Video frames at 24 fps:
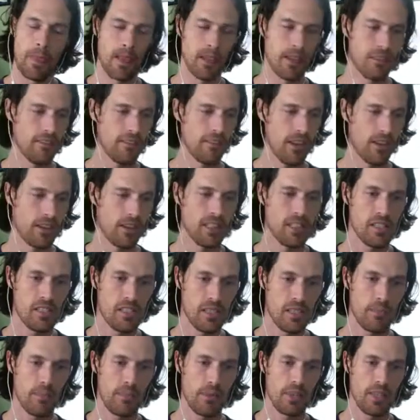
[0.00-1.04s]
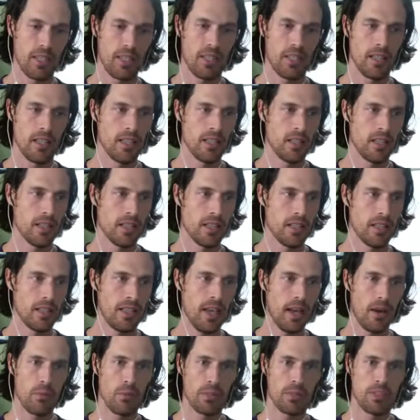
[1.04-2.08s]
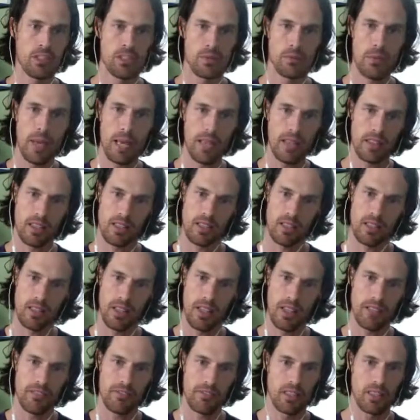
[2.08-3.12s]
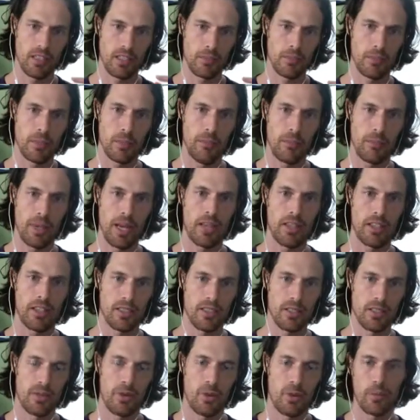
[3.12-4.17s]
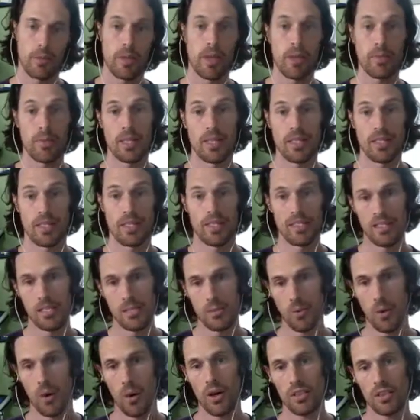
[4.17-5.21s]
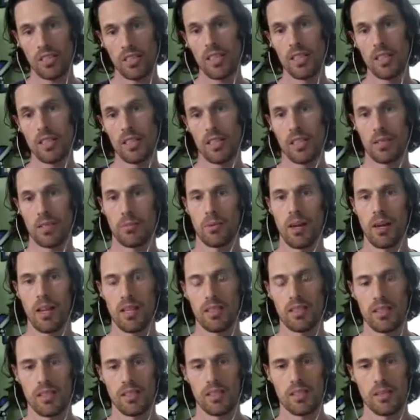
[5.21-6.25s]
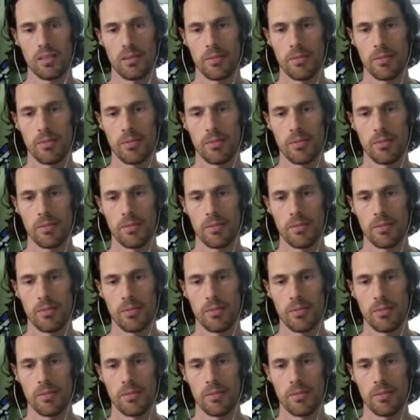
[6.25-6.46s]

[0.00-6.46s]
very simply that would just make their life a little bit better, or maybe spark the healing process?